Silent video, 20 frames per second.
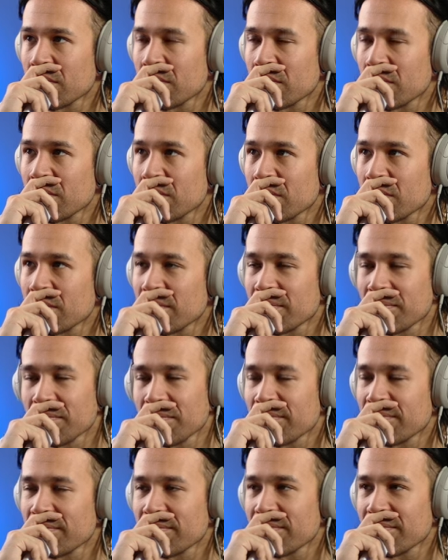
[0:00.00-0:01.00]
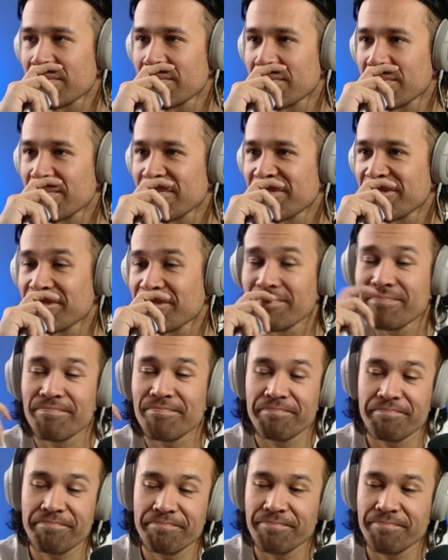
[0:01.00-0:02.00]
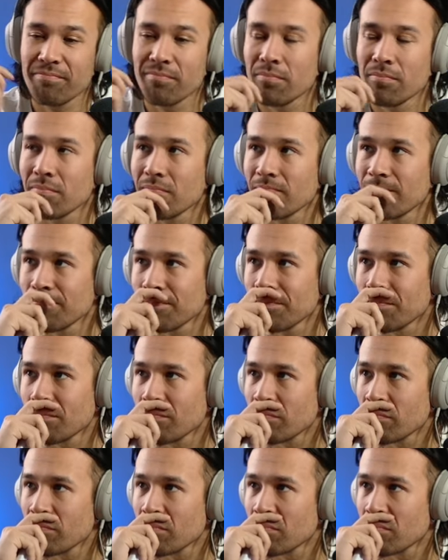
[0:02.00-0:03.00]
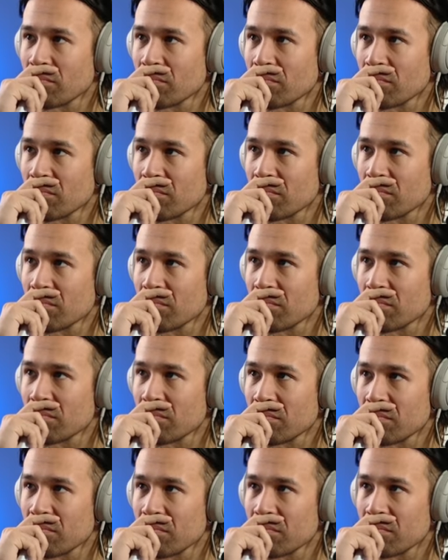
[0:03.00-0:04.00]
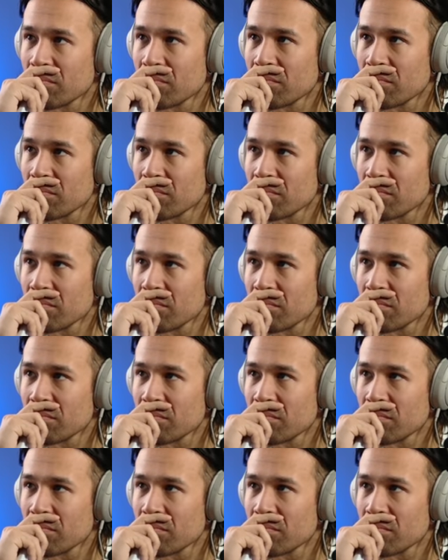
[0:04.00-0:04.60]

[no speech]